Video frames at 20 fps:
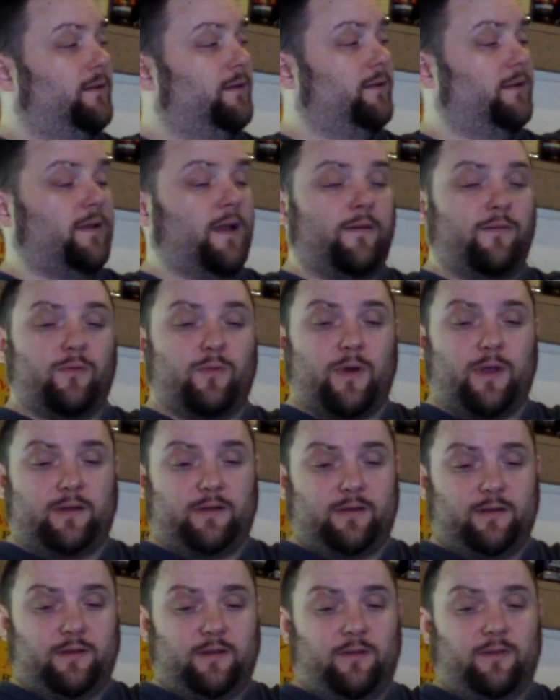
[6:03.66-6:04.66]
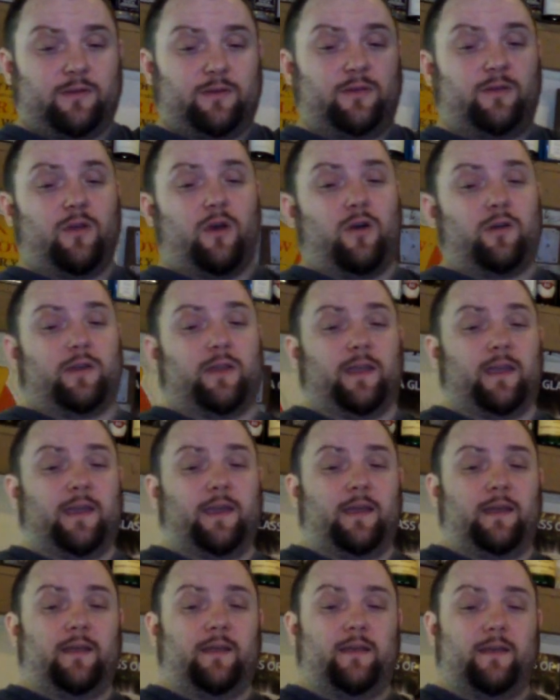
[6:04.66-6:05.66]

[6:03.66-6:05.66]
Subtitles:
the other one to do is cock it